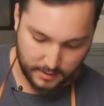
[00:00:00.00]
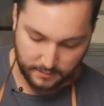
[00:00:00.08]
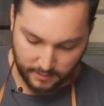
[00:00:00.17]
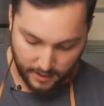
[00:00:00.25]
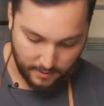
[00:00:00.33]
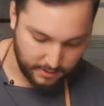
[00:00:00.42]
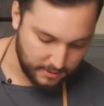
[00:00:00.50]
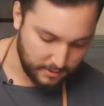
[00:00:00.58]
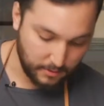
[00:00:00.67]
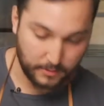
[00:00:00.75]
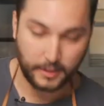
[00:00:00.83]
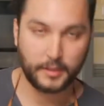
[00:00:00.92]
and flour is it's
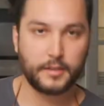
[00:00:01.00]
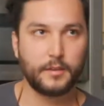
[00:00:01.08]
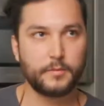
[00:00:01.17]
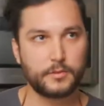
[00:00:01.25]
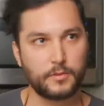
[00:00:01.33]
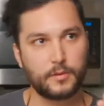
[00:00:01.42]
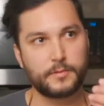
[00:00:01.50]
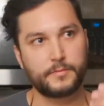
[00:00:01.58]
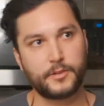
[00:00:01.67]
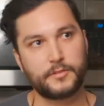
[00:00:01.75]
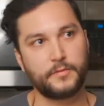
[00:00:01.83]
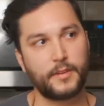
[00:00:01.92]
only gonna absorb as
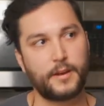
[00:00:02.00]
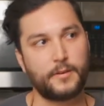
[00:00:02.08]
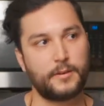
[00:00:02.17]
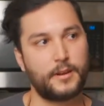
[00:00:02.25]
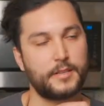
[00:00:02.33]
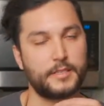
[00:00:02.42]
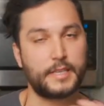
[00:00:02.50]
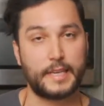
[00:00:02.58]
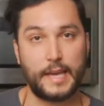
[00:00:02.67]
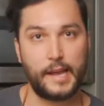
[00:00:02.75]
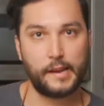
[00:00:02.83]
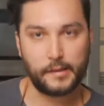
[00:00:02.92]
much flour as it
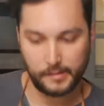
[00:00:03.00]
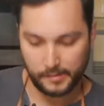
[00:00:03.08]
can.